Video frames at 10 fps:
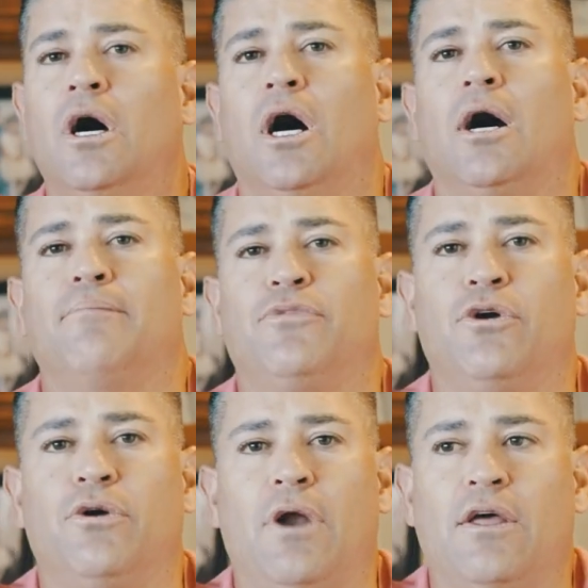Um,
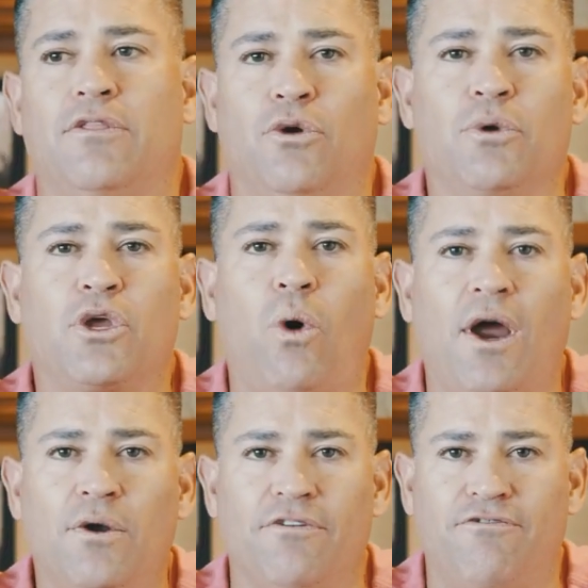they're they're
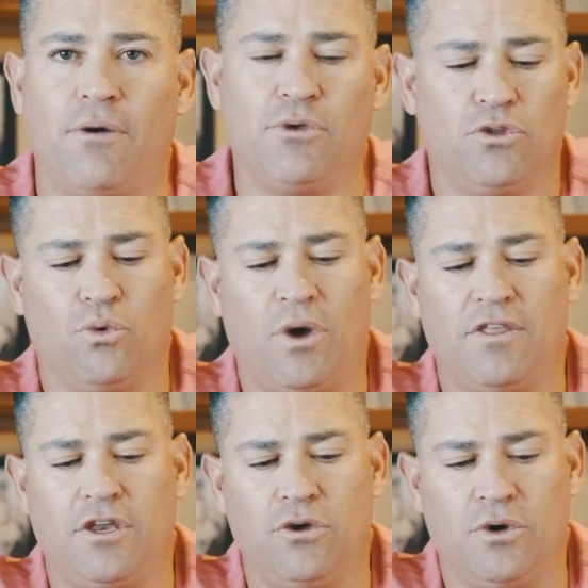requiring it from you, and the way
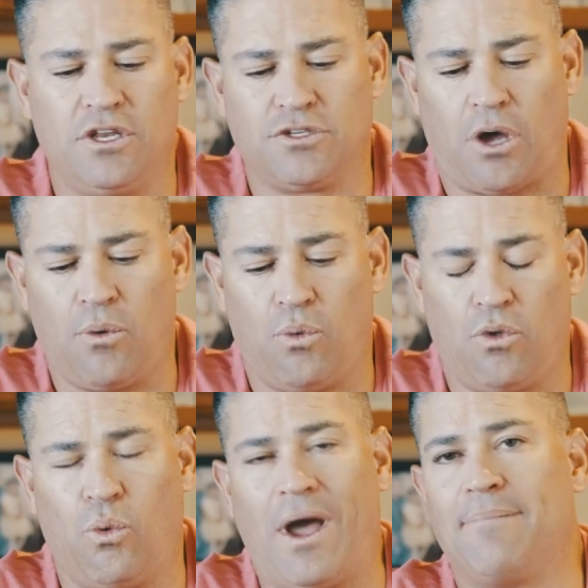they do it is
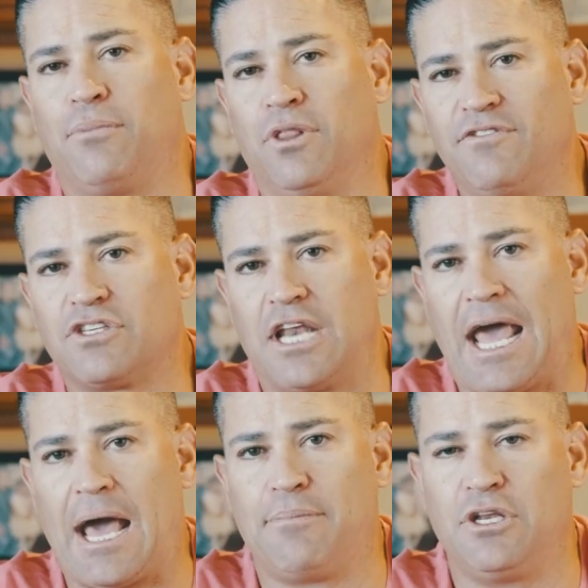the way I believe it's going
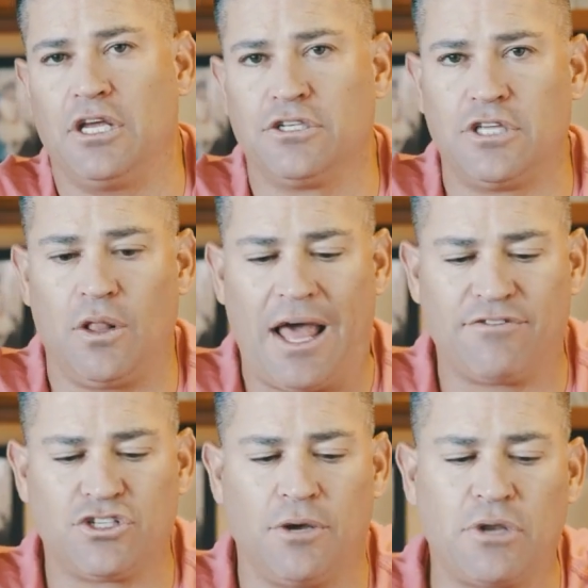to happen is they'll
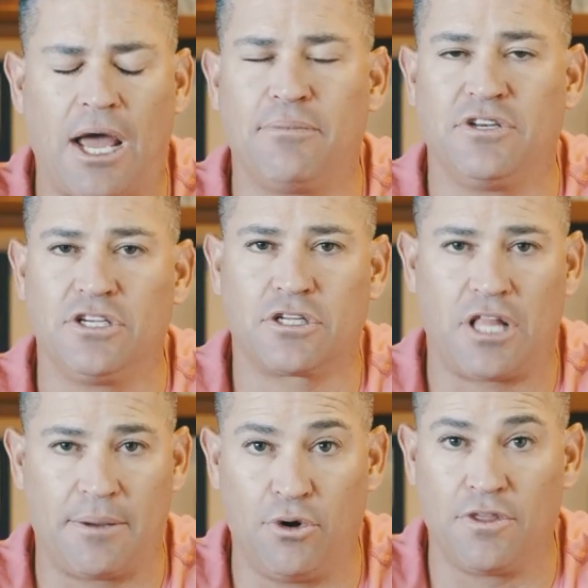have some type of
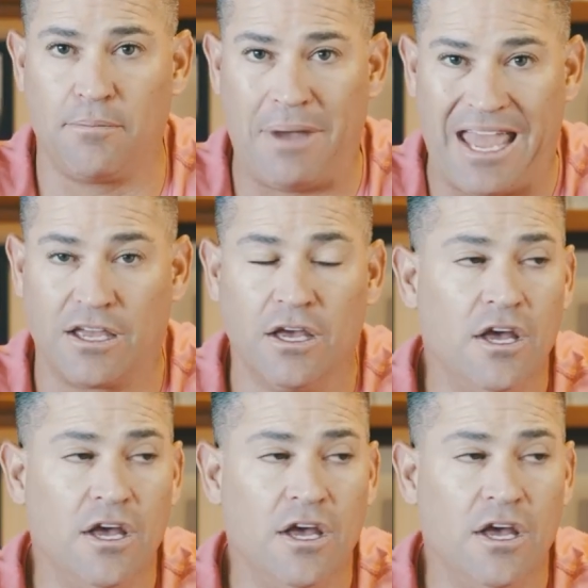disclaimer at the bank.